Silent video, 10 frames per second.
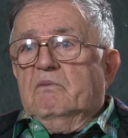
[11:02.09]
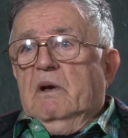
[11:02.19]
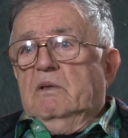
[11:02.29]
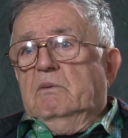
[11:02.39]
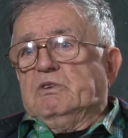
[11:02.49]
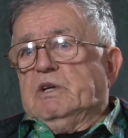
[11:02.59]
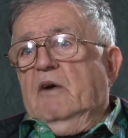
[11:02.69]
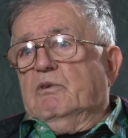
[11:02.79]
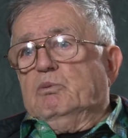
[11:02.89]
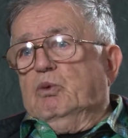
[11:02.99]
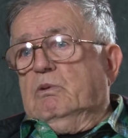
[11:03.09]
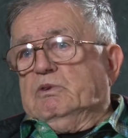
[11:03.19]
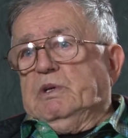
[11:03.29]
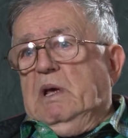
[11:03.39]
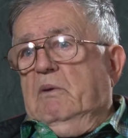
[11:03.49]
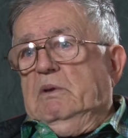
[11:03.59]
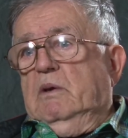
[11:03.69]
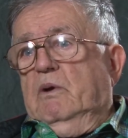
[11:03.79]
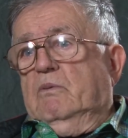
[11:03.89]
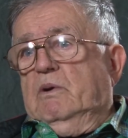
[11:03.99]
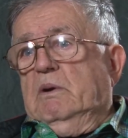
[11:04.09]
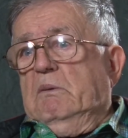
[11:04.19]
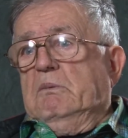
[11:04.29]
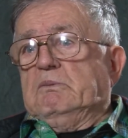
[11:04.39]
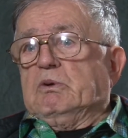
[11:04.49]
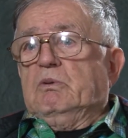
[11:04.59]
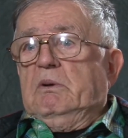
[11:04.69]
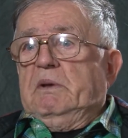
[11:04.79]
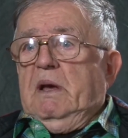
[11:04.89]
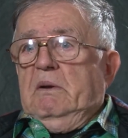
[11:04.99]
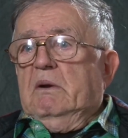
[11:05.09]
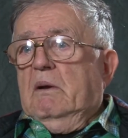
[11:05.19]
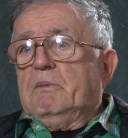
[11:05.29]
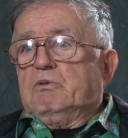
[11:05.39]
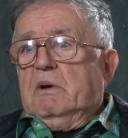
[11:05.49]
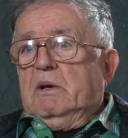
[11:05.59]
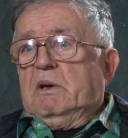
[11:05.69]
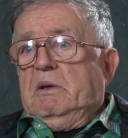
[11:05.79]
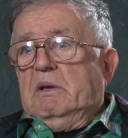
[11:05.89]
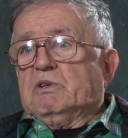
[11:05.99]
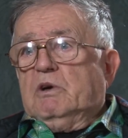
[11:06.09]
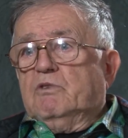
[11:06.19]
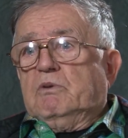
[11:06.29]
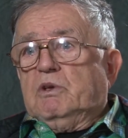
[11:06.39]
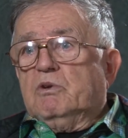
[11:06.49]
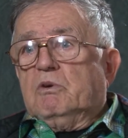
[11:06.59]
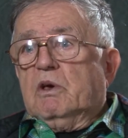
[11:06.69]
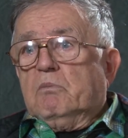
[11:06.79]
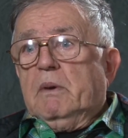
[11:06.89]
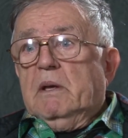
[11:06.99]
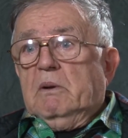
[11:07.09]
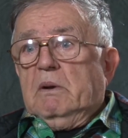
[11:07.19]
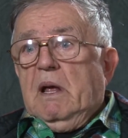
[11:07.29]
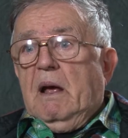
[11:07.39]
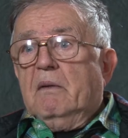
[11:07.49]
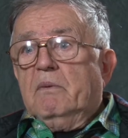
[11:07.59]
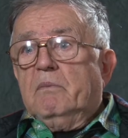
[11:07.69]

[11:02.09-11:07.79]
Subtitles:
if I lived south of the border, seeing how we lived over there, and we're going down there, I'd be trying to get in this country too. You can bet on that.